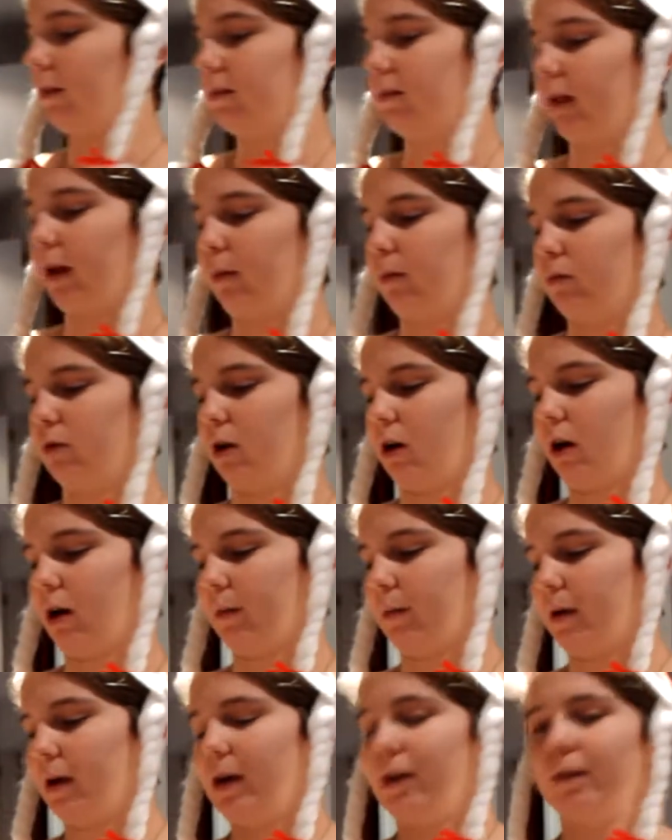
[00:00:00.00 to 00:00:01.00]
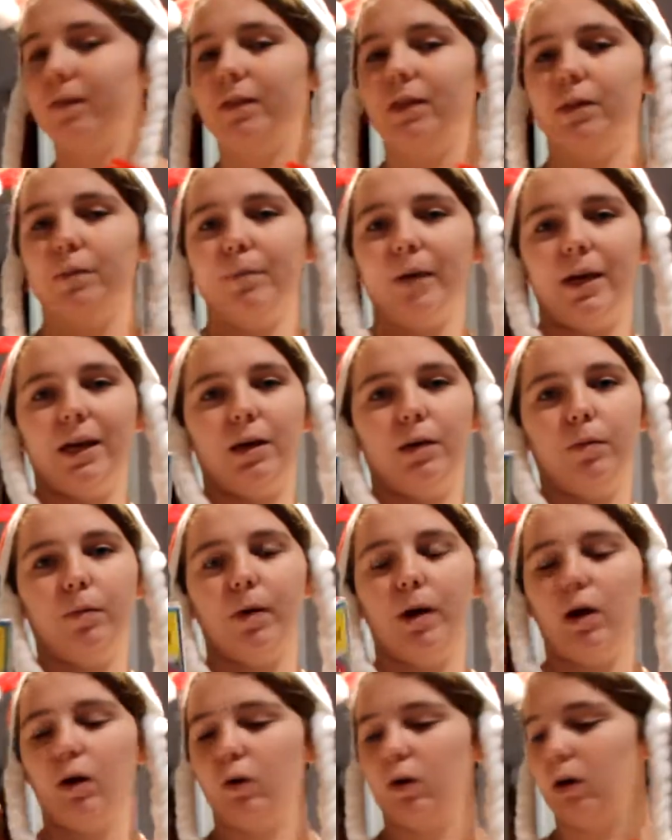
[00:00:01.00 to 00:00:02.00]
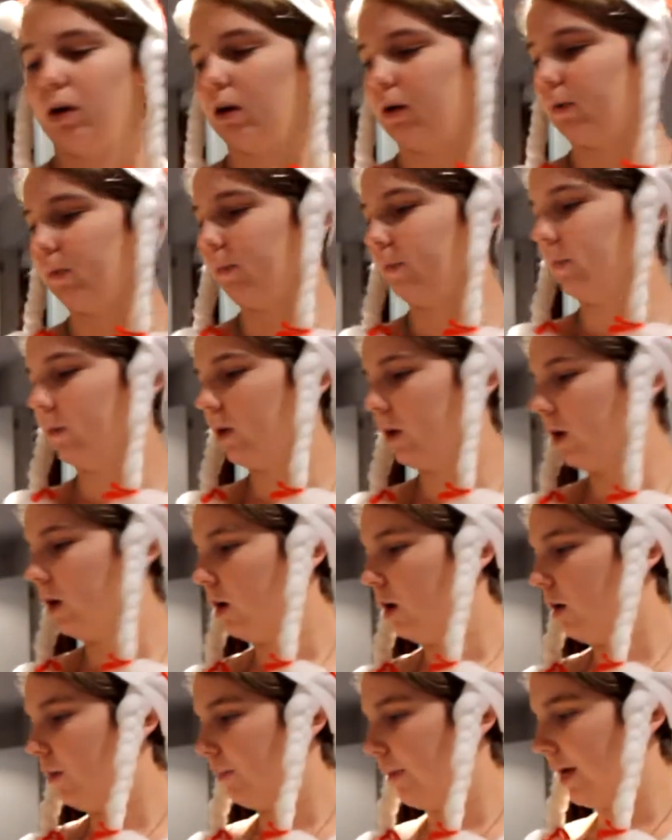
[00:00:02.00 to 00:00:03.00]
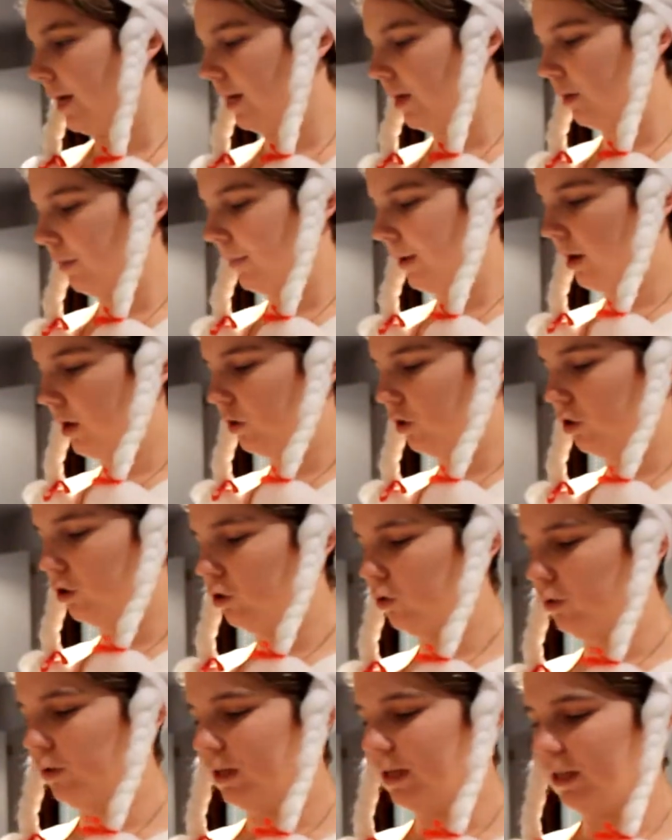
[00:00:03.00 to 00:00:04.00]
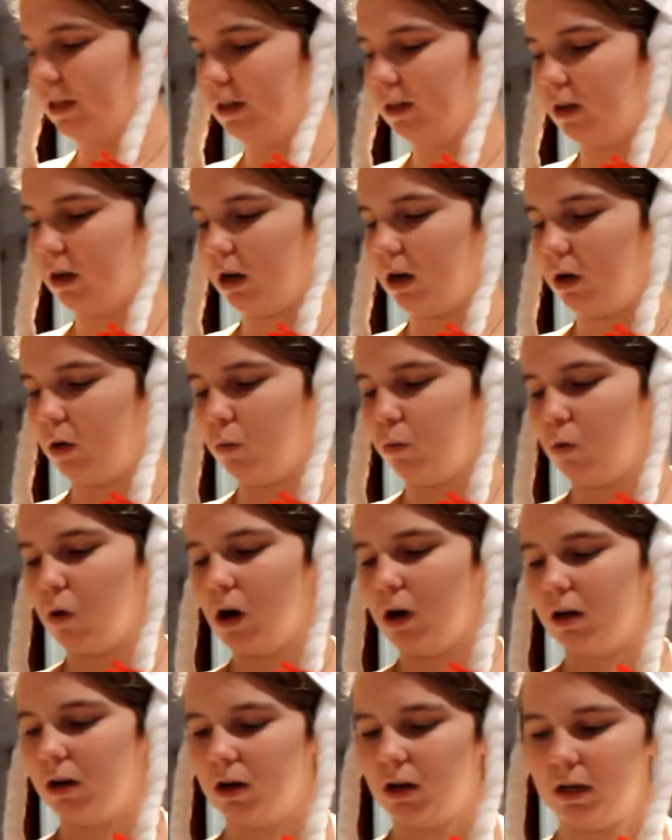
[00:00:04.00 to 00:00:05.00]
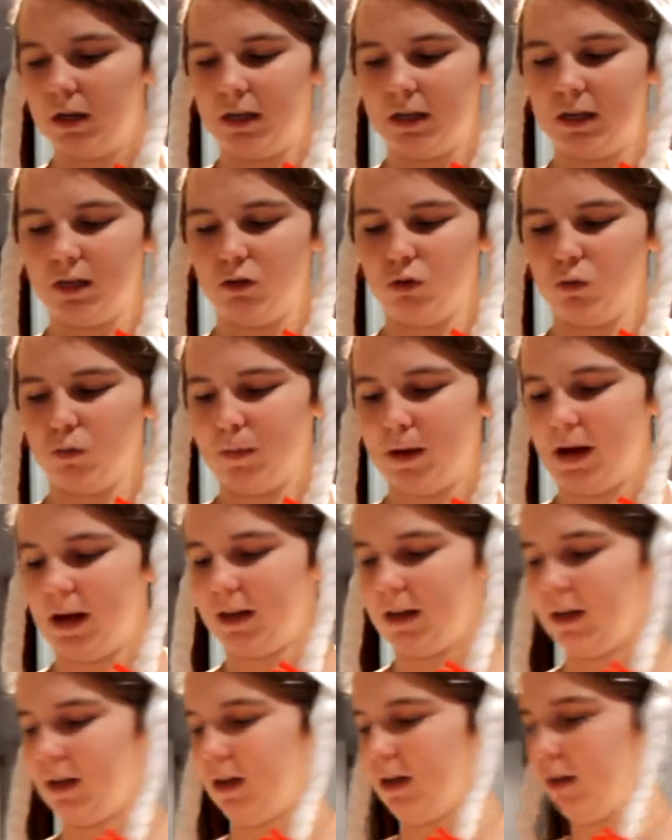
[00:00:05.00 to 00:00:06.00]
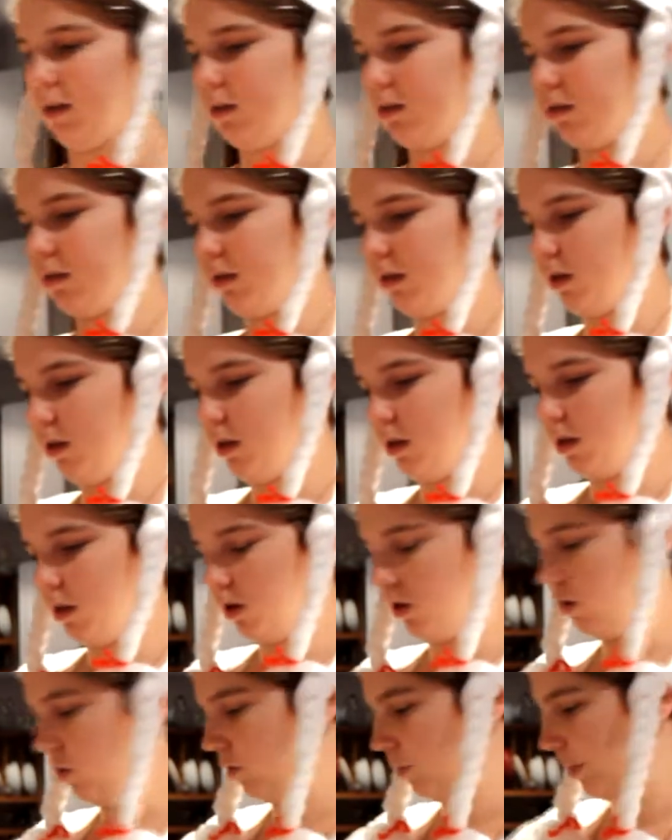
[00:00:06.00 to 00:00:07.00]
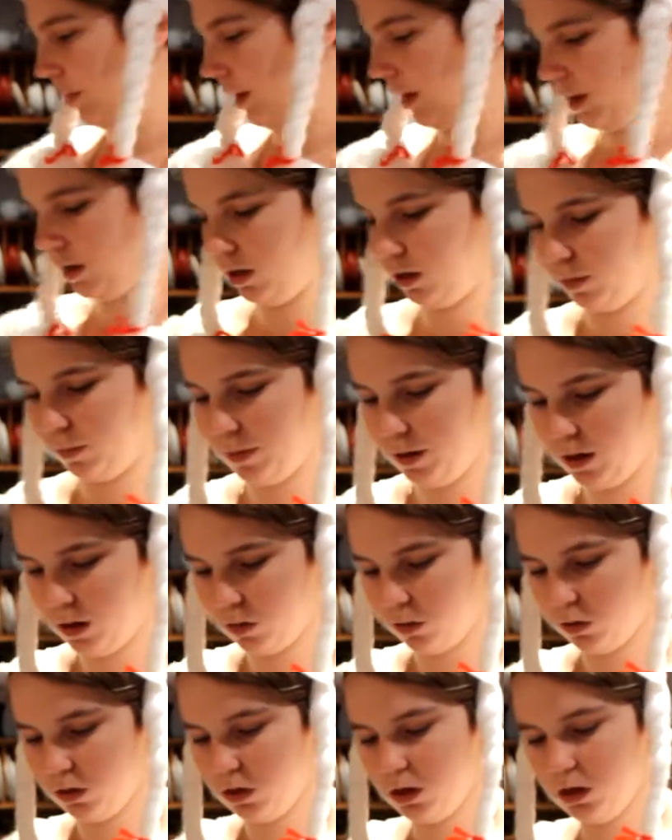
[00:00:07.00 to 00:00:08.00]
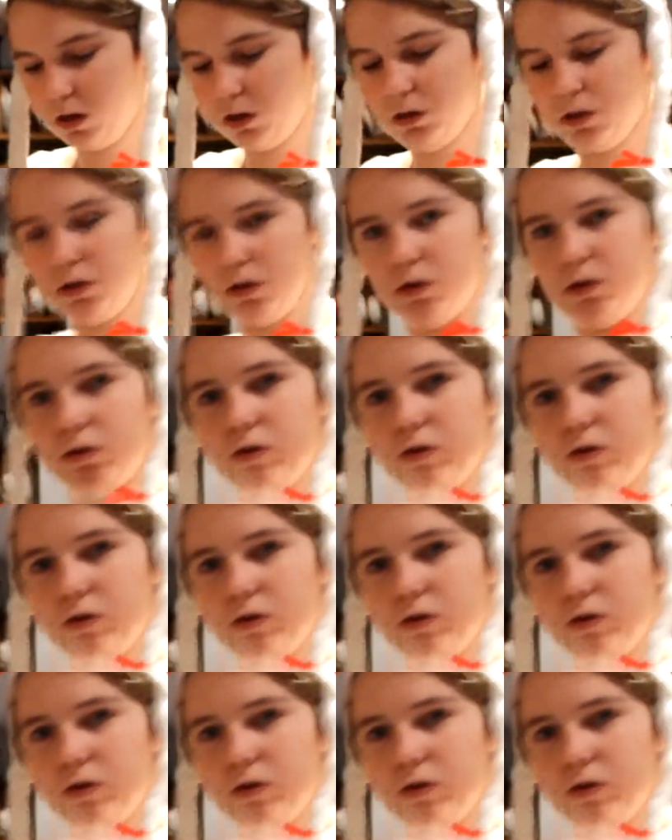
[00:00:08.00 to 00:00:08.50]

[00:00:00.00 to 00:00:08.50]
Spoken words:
the same time the baking powder. Baking powder, you need 1 little packet of baking powder, so you